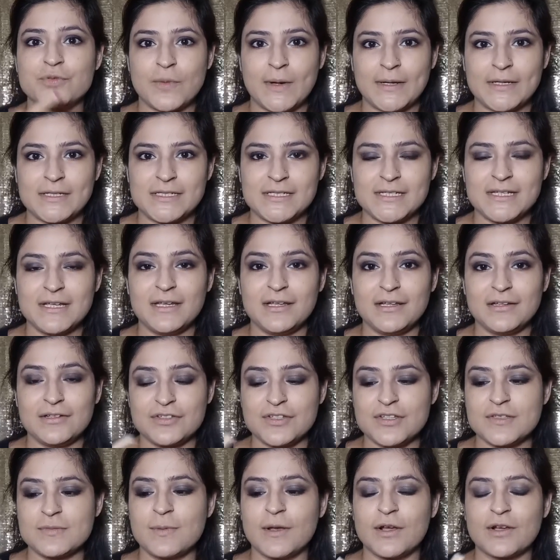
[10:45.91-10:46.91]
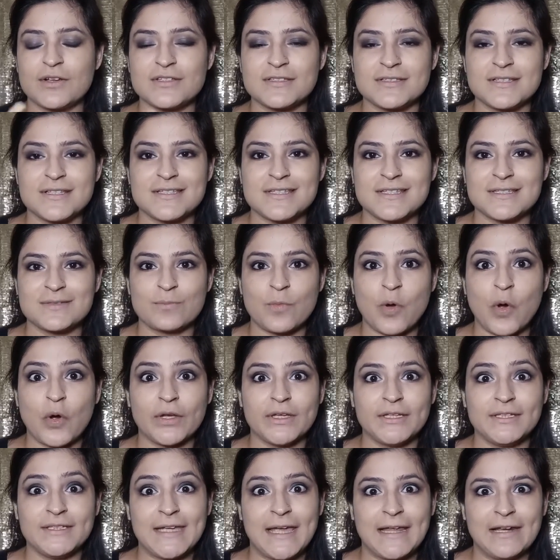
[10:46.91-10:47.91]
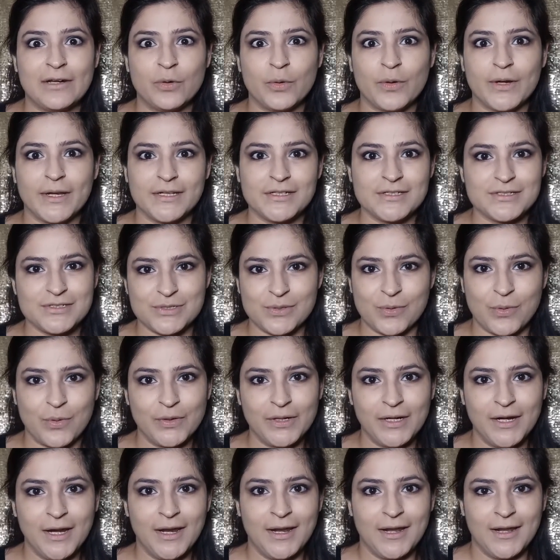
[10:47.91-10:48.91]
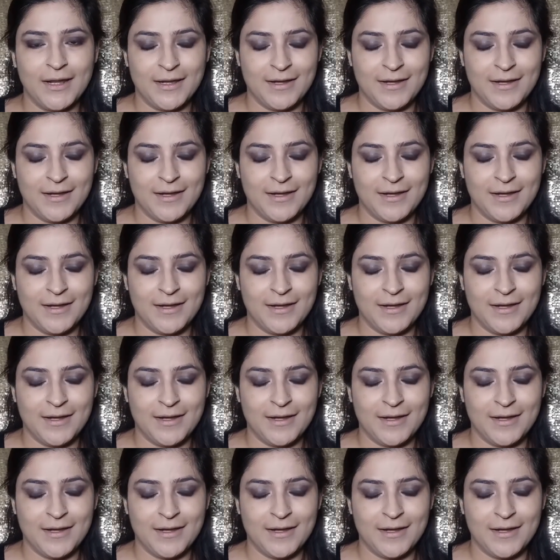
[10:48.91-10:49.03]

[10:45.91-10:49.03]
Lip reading: 20 just because this is more yellow in tone.